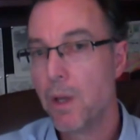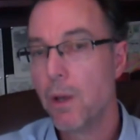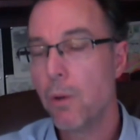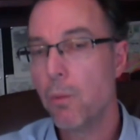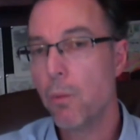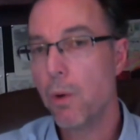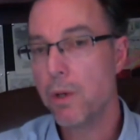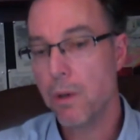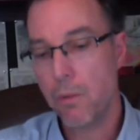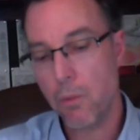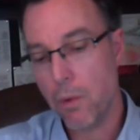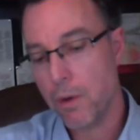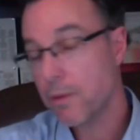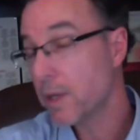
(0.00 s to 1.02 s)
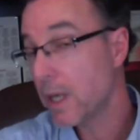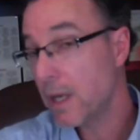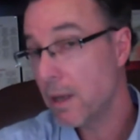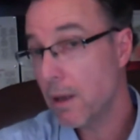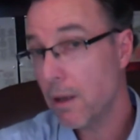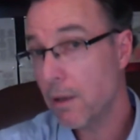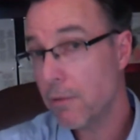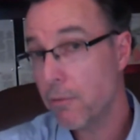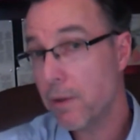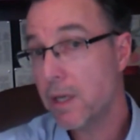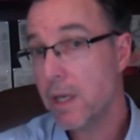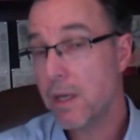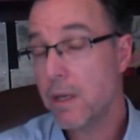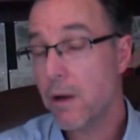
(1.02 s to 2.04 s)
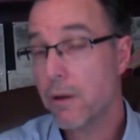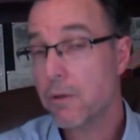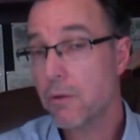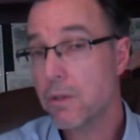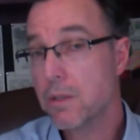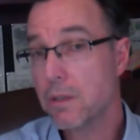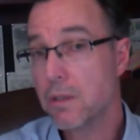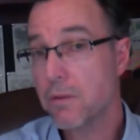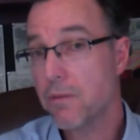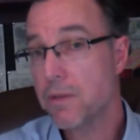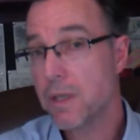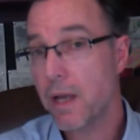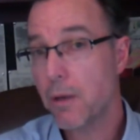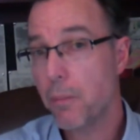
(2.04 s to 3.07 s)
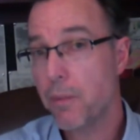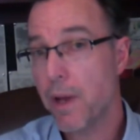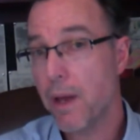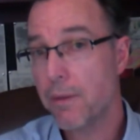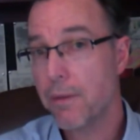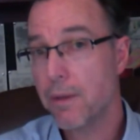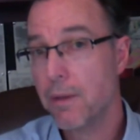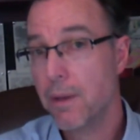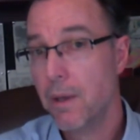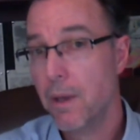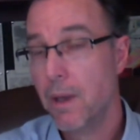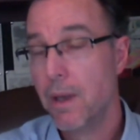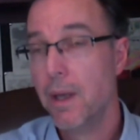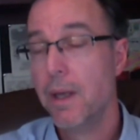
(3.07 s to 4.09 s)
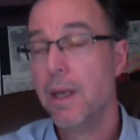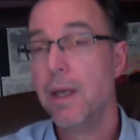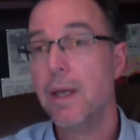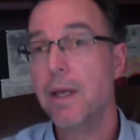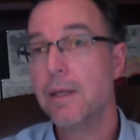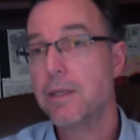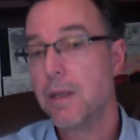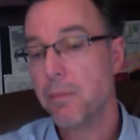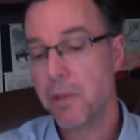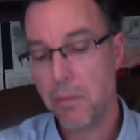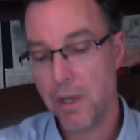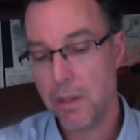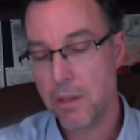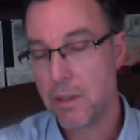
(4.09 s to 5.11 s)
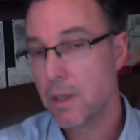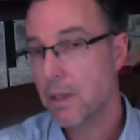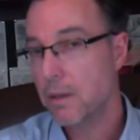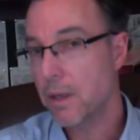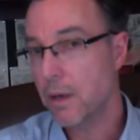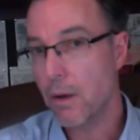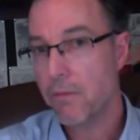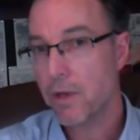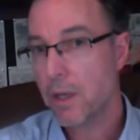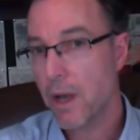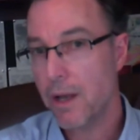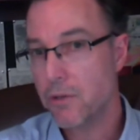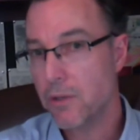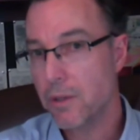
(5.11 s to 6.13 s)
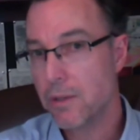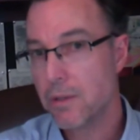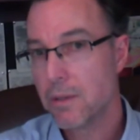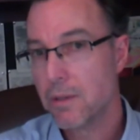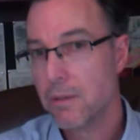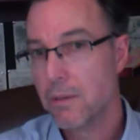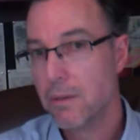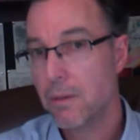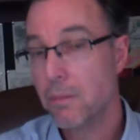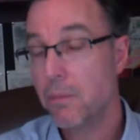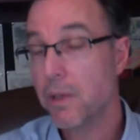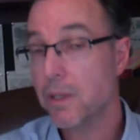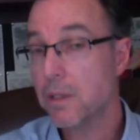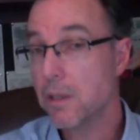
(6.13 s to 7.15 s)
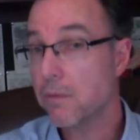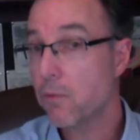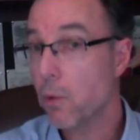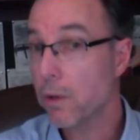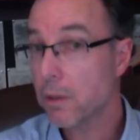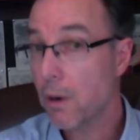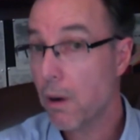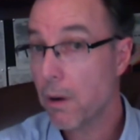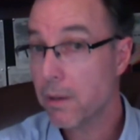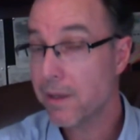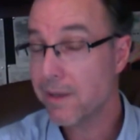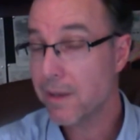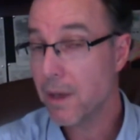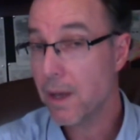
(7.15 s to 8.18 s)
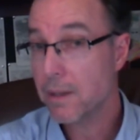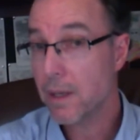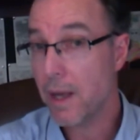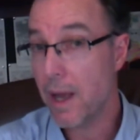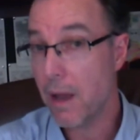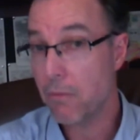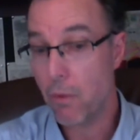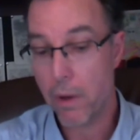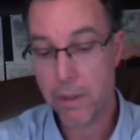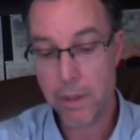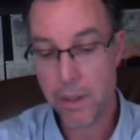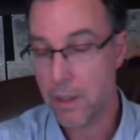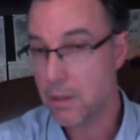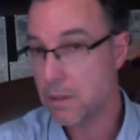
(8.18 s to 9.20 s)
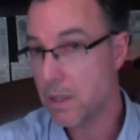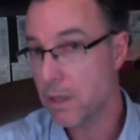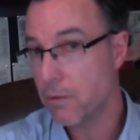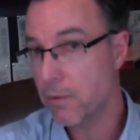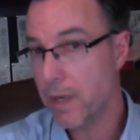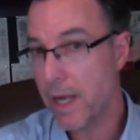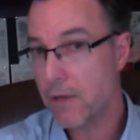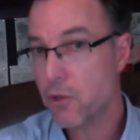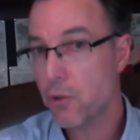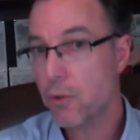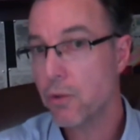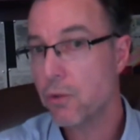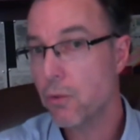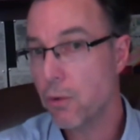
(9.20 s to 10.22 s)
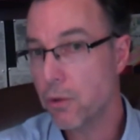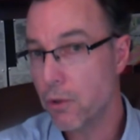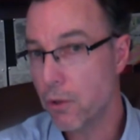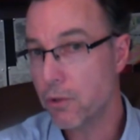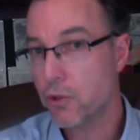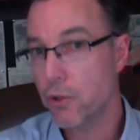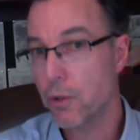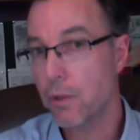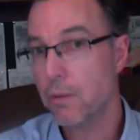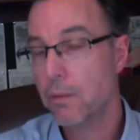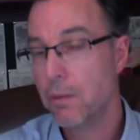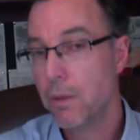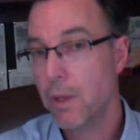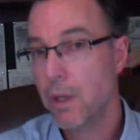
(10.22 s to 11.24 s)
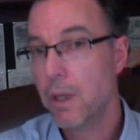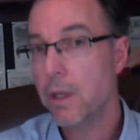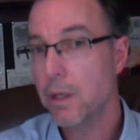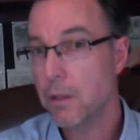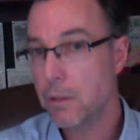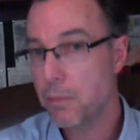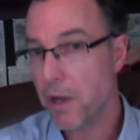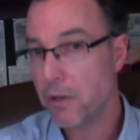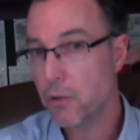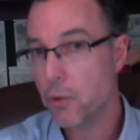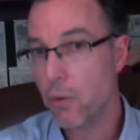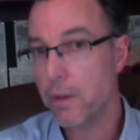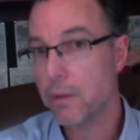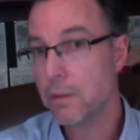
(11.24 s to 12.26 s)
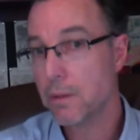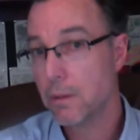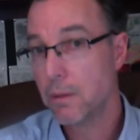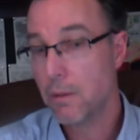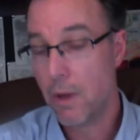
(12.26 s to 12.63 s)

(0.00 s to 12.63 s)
What are the three key characteristics of a psychopath? It simply means they don't have a conscience because they've worked hard not to have one. It is neither nature nor nurture. It is by choice.